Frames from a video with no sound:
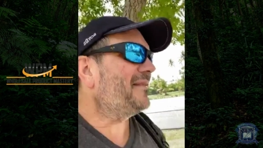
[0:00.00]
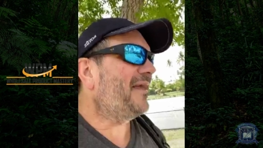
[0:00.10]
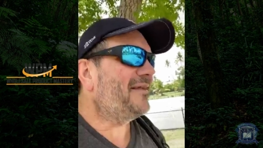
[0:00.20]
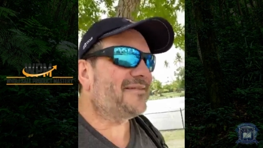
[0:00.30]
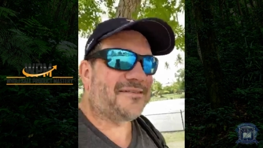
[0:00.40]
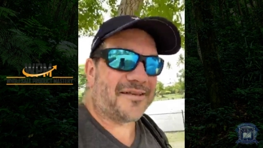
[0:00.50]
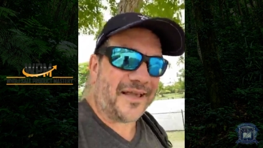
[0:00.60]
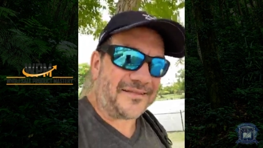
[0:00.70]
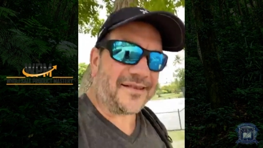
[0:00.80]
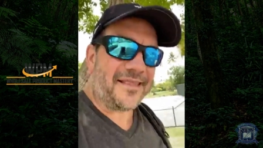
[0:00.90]
it takes to
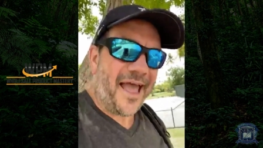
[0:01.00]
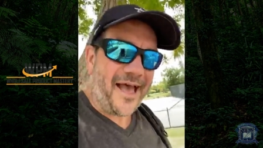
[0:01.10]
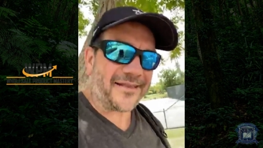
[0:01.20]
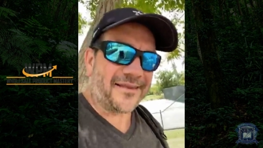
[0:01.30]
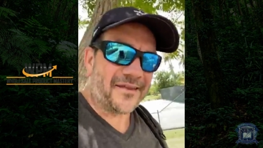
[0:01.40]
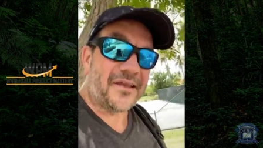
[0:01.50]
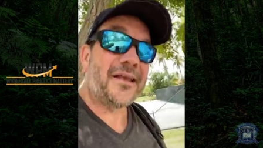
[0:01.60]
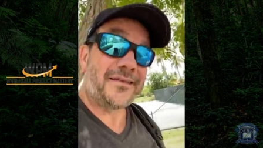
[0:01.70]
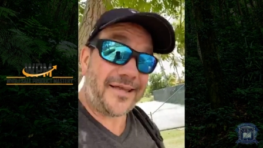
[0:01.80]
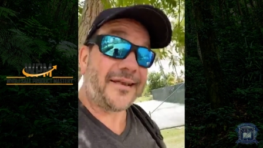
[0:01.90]
get to that?
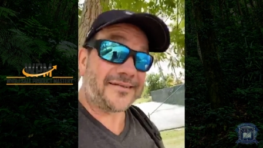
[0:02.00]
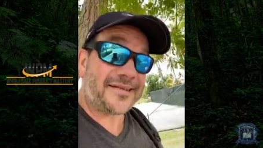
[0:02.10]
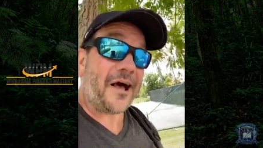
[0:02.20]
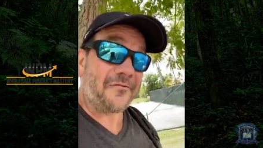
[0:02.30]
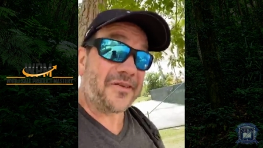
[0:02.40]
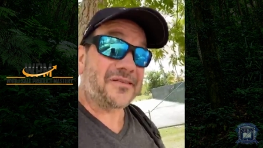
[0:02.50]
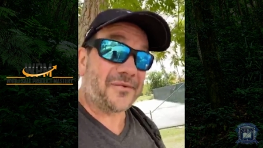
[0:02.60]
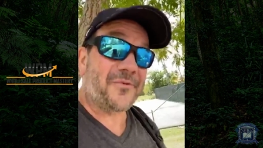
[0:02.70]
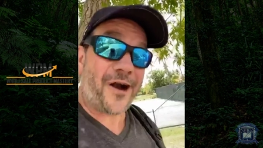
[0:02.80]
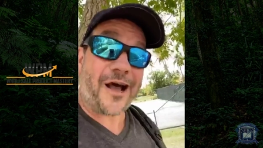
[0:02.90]
It takes solving
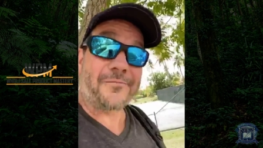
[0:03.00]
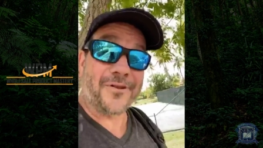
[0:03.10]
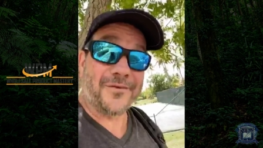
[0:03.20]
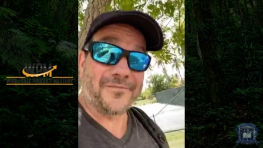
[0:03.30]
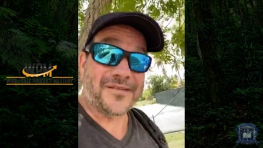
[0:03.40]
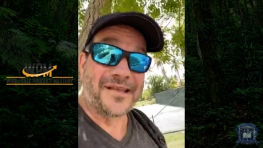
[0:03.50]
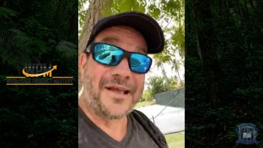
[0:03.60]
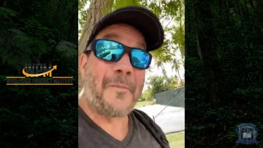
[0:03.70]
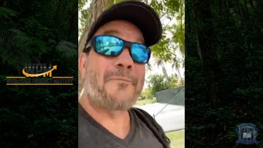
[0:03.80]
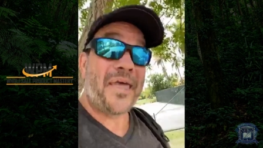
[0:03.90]
some problems,
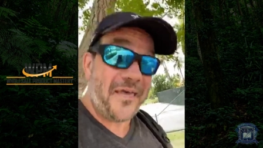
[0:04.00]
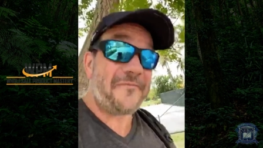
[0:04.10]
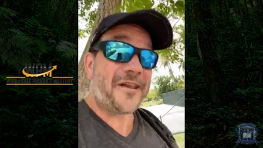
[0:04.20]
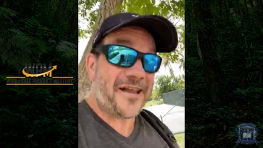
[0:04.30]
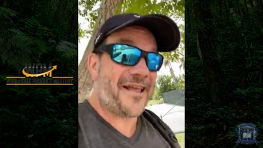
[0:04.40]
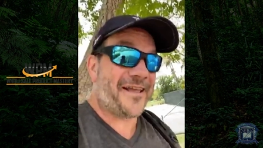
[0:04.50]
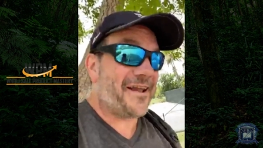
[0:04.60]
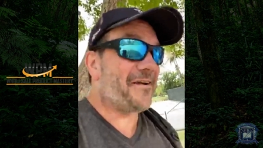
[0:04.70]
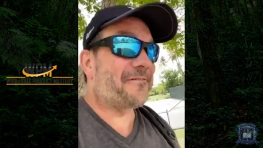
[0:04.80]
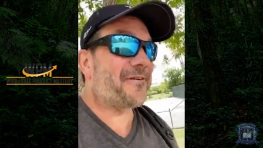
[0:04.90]
pivoting
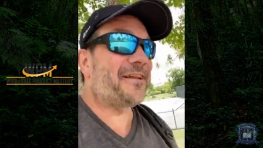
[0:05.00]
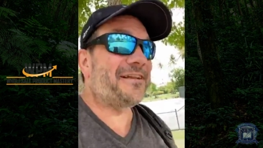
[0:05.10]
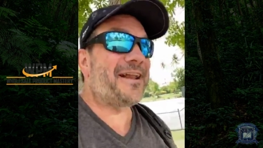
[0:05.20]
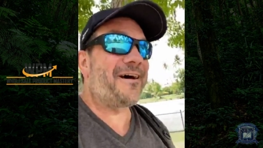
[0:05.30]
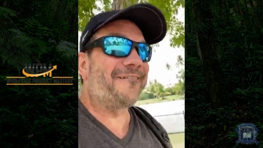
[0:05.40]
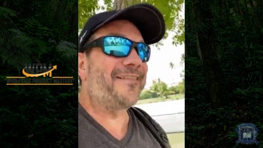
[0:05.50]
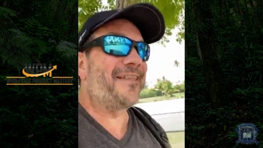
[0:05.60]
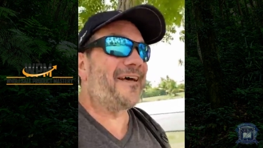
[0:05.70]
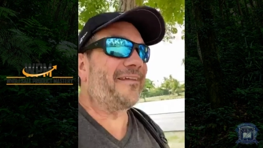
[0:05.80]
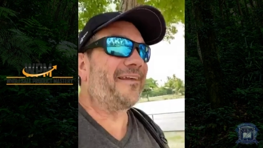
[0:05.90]
every now and
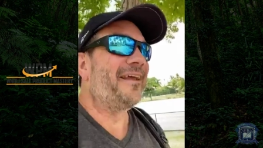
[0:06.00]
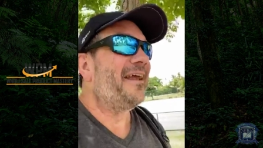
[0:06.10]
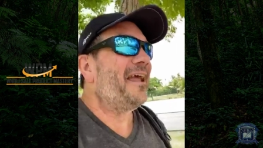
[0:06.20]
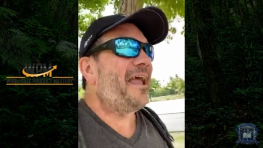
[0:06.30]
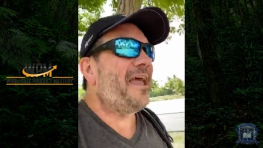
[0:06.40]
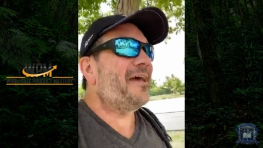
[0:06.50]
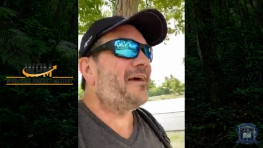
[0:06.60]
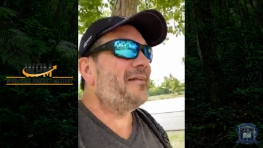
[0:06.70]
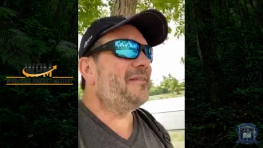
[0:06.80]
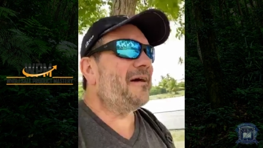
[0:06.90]
then.
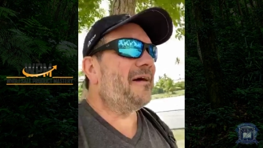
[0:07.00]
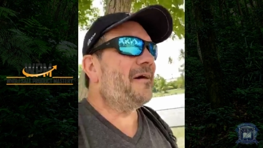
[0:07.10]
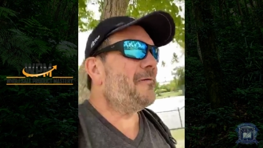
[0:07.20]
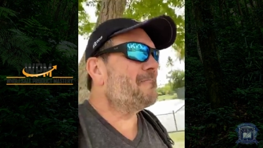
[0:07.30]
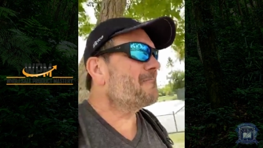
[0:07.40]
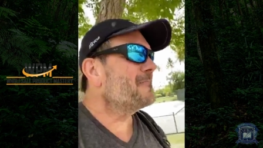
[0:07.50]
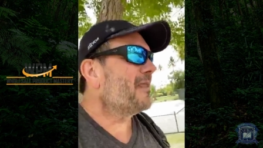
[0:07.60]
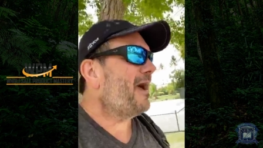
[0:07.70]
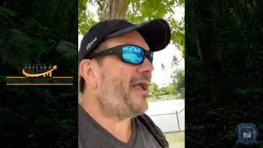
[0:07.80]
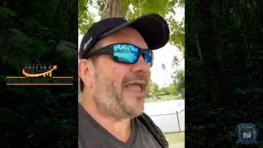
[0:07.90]
And
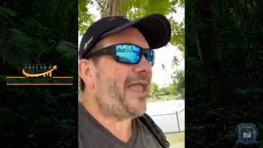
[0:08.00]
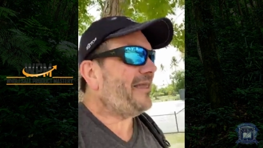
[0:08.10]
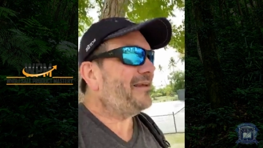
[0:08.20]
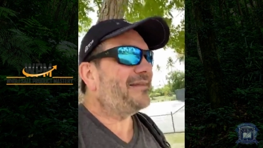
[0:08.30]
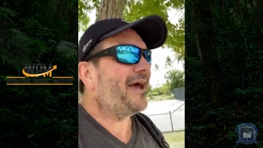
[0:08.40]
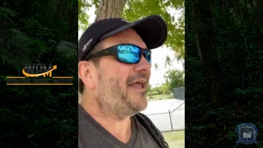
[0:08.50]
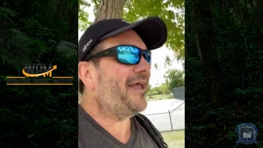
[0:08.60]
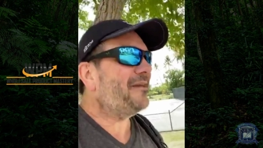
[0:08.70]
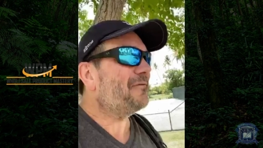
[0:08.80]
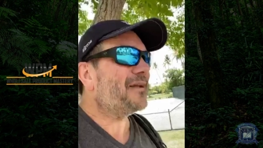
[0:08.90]
I hate it. I
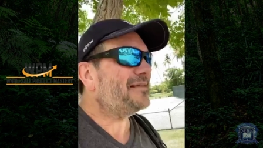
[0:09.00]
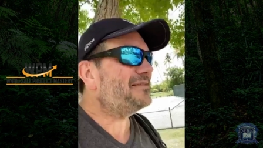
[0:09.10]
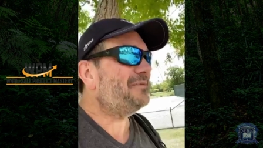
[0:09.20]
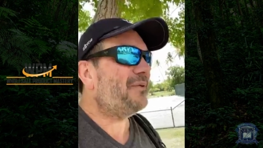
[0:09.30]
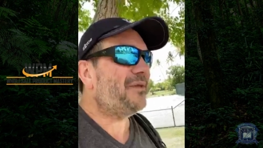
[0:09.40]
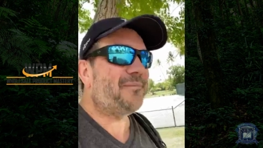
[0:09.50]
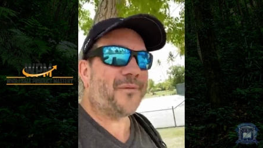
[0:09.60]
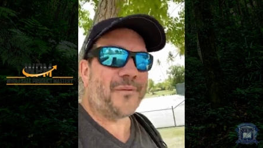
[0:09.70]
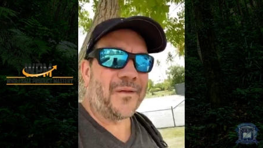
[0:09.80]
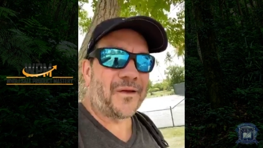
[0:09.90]
hate it when I see
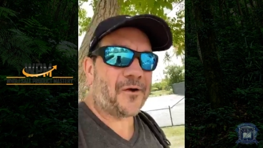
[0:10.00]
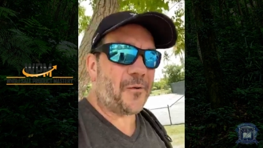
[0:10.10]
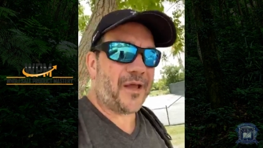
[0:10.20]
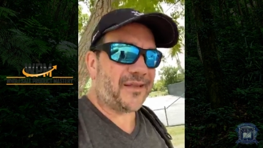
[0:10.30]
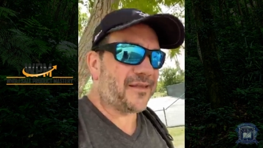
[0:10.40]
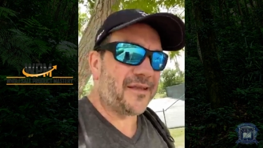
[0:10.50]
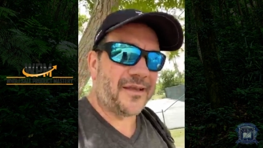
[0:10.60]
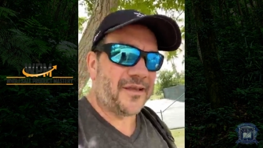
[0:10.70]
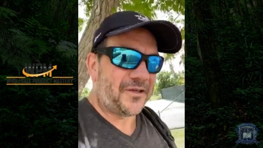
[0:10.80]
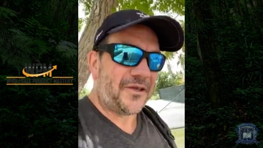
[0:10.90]
people quit.
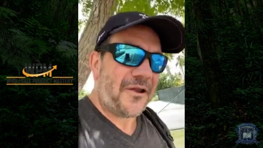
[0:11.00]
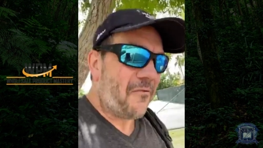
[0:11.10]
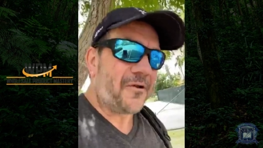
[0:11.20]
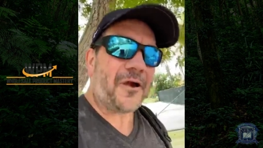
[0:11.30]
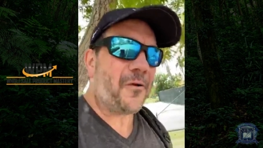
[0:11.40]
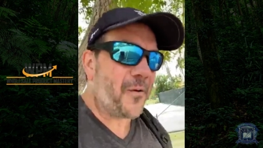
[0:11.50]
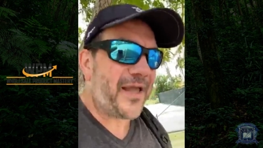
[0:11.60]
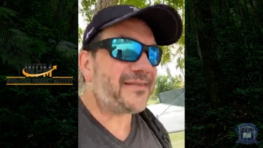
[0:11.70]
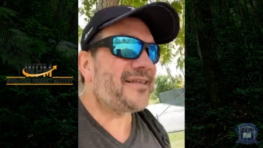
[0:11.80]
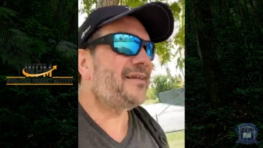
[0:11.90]
You don't
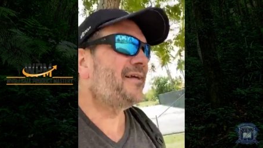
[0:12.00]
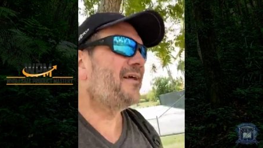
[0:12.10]
quit,